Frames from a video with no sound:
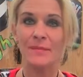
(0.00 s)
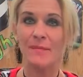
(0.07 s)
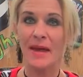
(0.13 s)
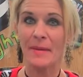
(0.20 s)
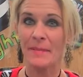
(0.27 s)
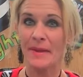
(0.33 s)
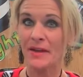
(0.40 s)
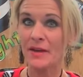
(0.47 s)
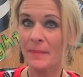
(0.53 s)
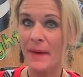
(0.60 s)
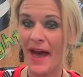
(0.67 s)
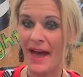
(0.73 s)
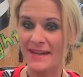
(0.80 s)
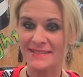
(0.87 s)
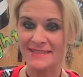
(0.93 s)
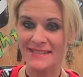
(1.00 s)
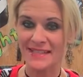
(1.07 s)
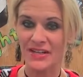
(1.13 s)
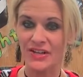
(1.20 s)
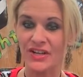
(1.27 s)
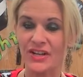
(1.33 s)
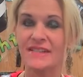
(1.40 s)
in my mailbox
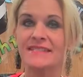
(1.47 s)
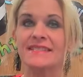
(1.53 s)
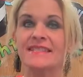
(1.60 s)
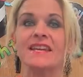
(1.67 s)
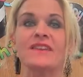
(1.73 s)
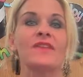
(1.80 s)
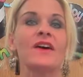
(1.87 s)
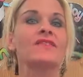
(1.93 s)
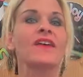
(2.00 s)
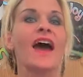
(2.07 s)
here and see if I've